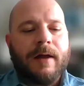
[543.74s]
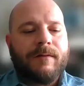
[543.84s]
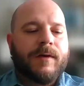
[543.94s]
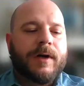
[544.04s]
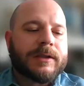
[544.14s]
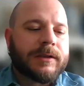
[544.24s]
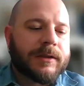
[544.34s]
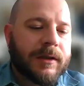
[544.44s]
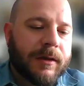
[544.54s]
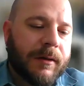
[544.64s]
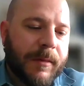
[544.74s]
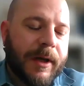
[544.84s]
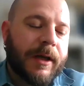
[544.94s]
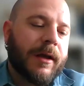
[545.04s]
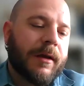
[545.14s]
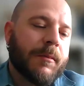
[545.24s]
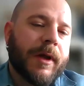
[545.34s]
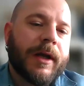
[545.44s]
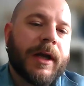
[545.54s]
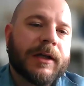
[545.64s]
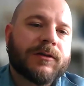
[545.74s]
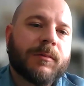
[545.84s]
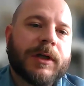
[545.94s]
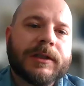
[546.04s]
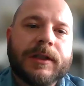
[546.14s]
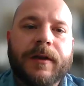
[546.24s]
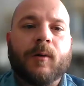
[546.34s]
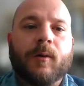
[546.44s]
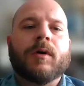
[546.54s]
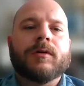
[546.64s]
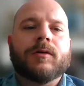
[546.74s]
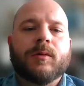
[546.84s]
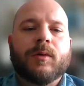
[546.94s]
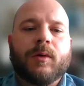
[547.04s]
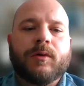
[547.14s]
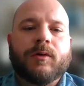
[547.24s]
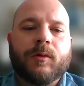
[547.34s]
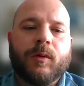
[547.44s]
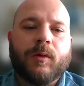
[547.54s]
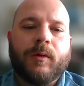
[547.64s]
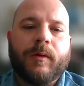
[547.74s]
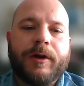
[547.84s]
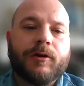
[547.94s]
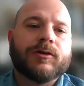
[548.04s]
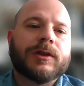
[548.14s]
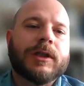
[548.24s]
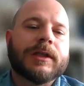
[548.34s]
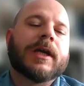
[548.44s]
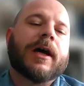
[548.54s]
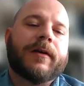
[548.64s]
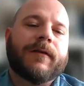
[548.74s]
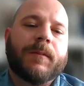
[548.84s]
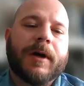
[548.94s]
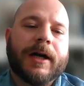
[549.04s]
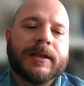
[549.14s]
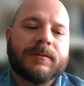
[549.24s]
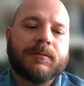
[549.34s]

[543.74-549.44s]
at first, many customers didn't want to use this kind of parts